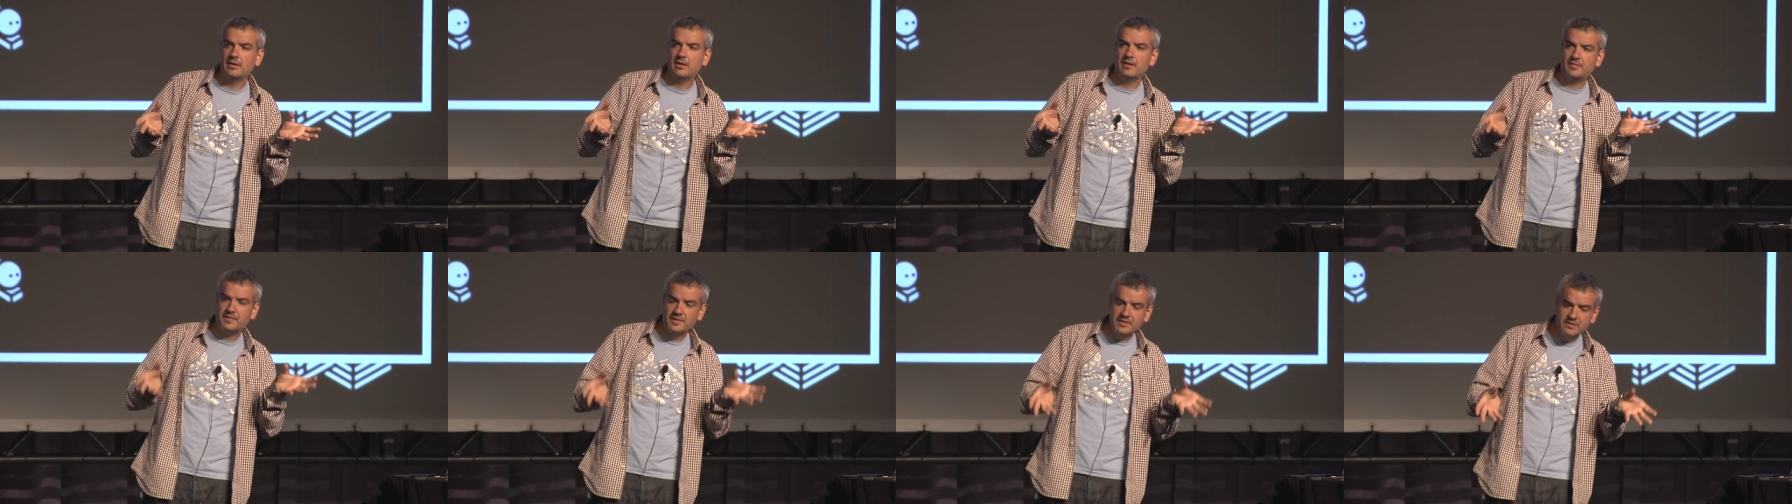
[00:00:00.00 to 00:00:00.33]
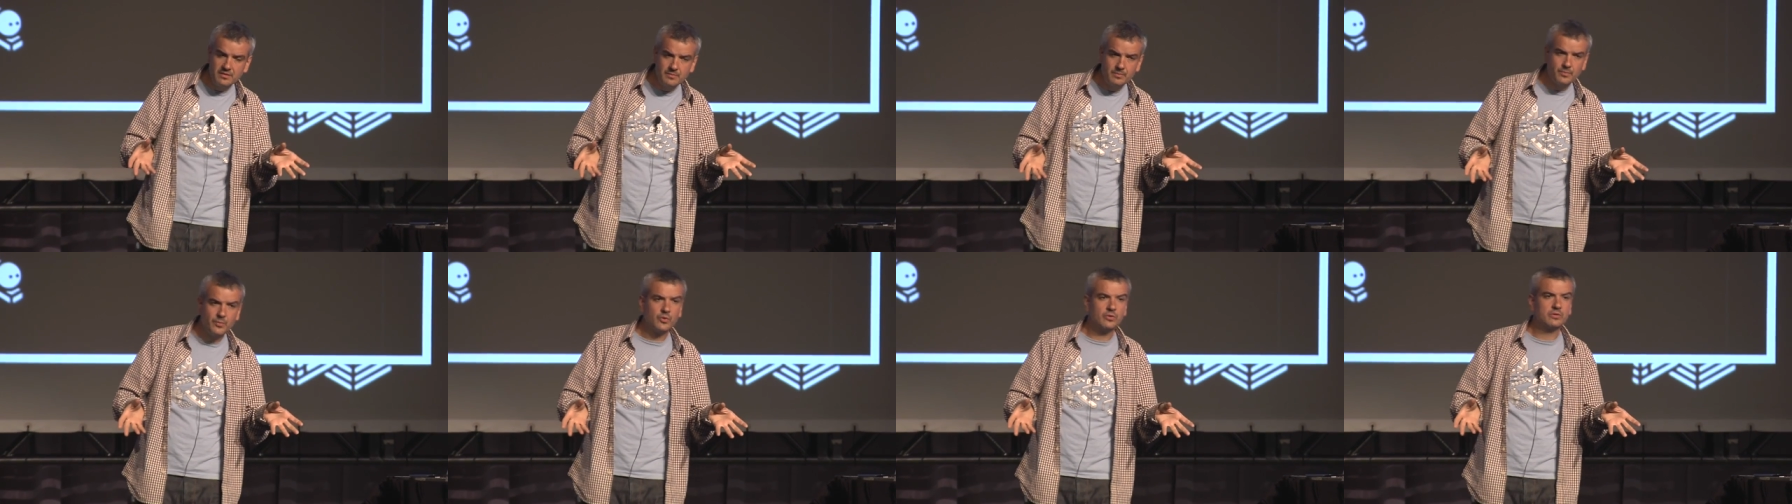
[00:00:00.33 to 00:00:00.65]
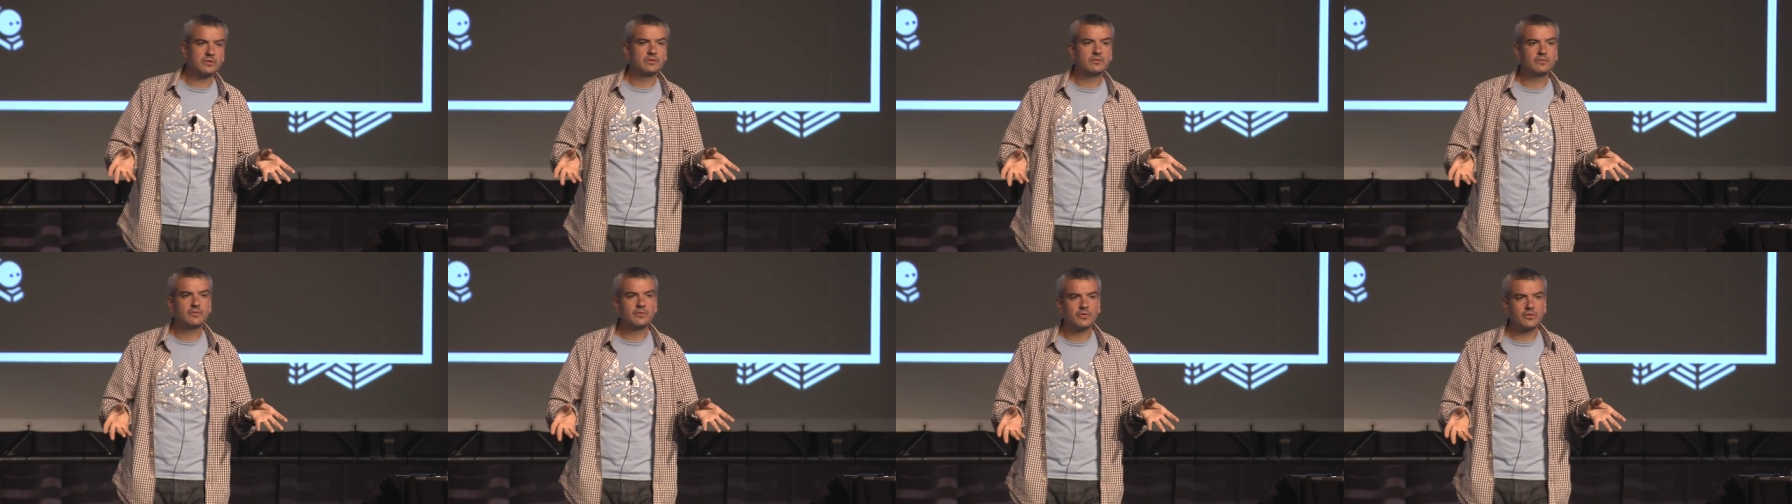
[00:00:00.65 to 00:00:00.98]
If it's
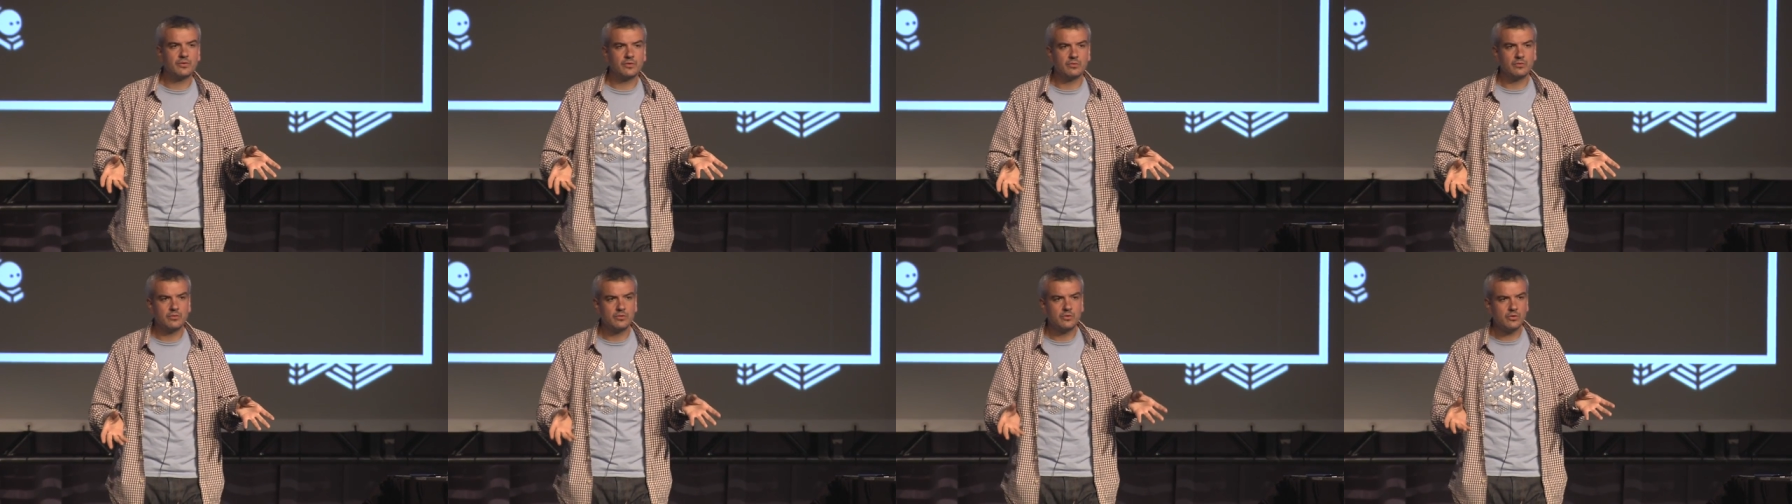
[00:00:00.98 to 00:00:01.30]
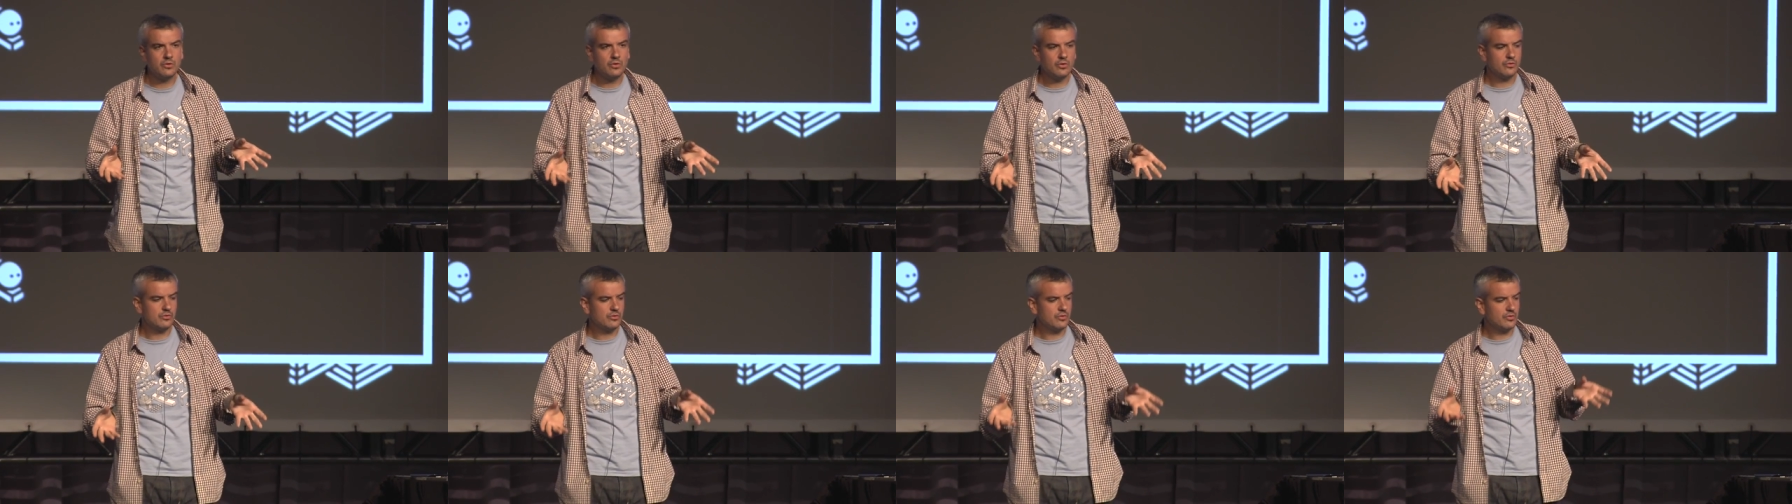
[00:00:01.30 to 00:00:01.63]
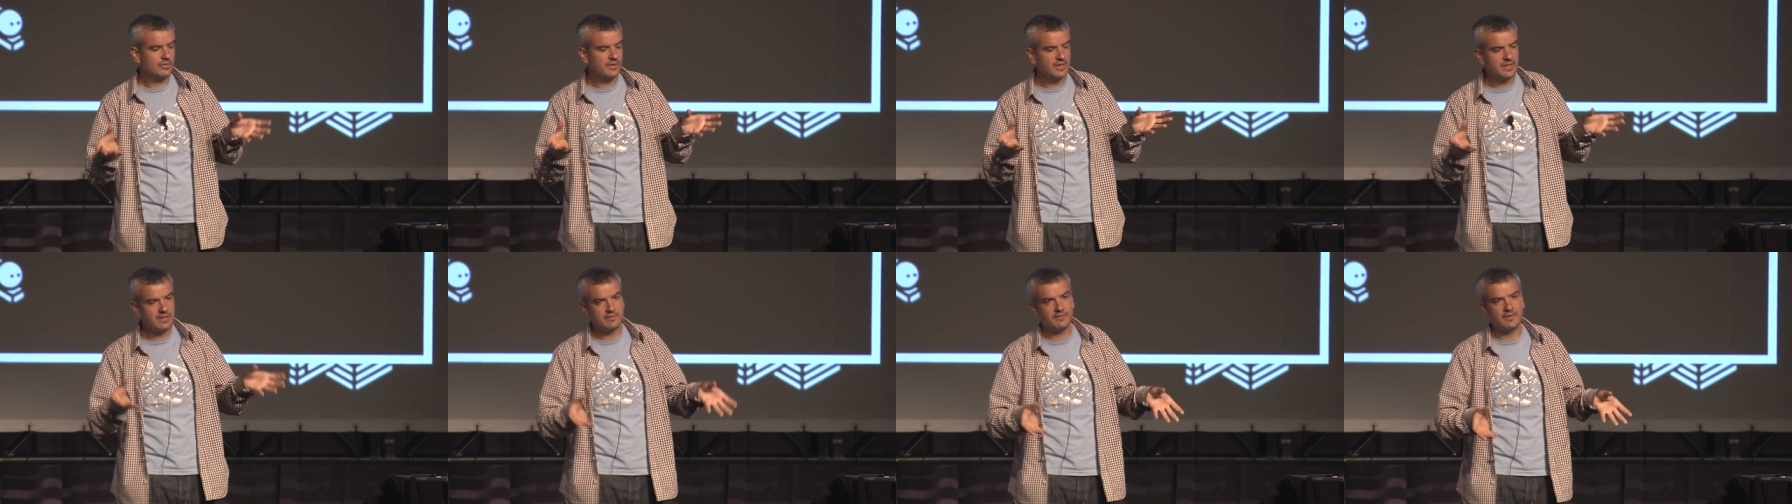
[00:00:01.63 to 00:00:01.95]
important for you, you go, you
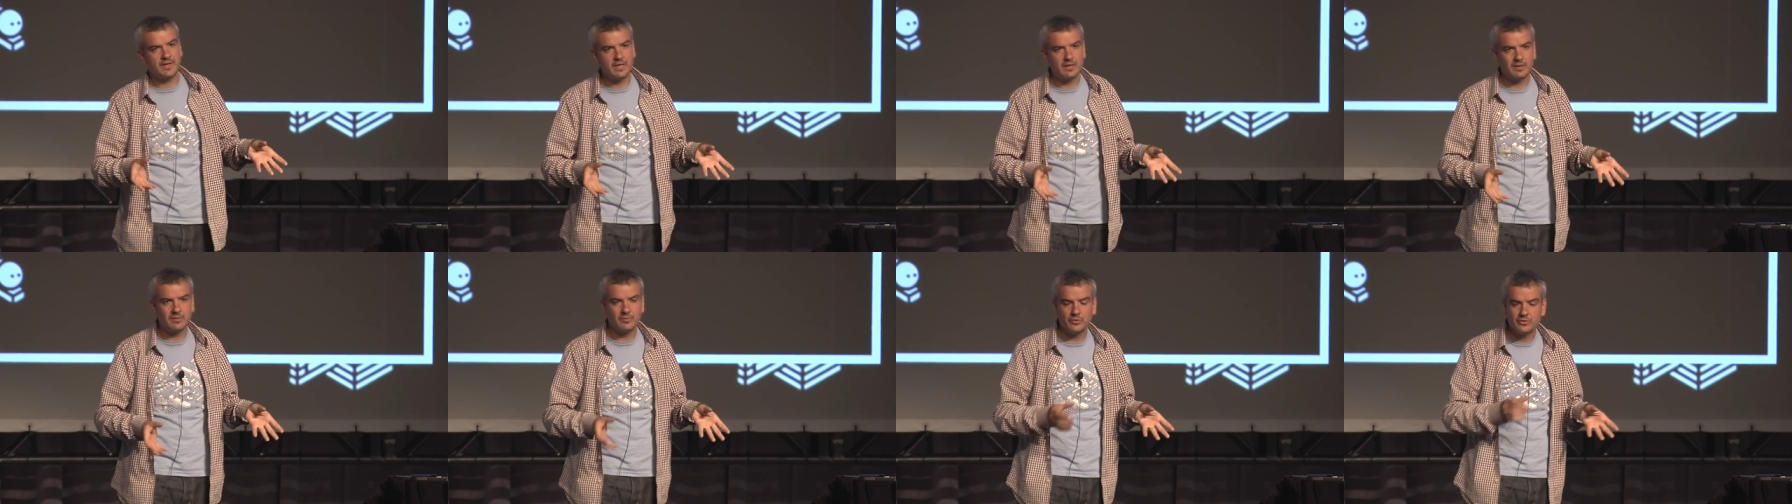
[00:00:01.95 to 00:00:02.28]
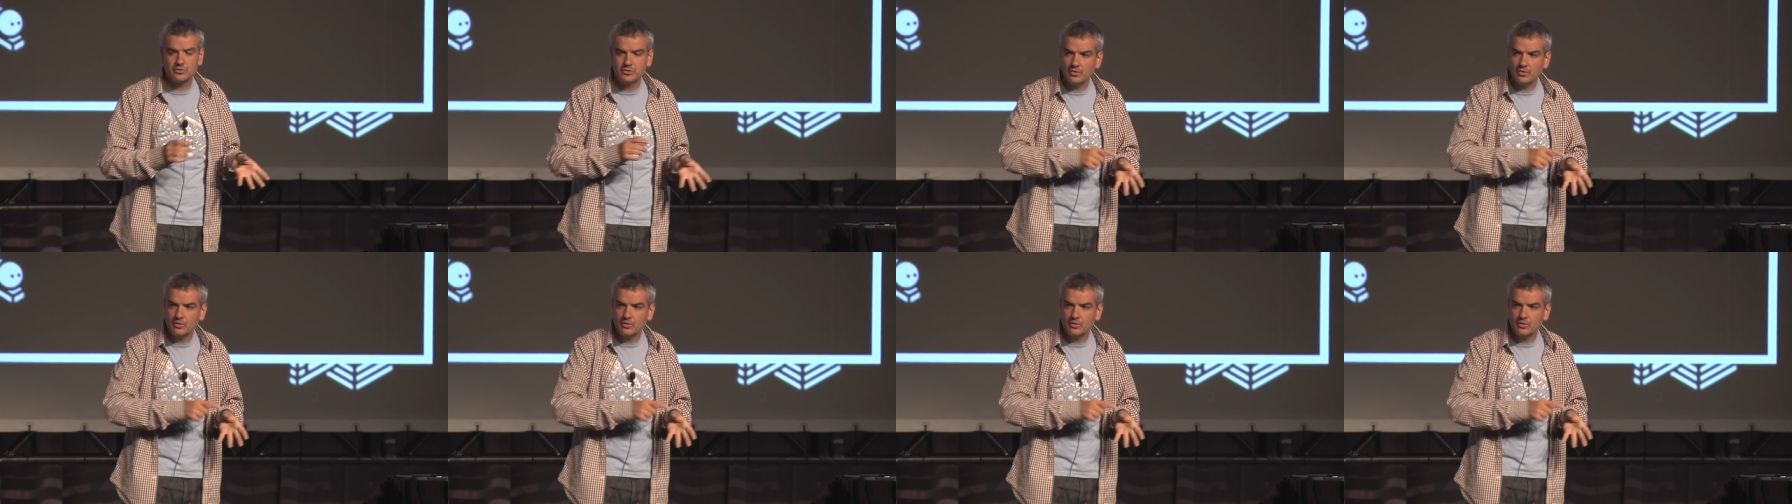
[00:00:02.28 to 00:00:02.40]
create a variable,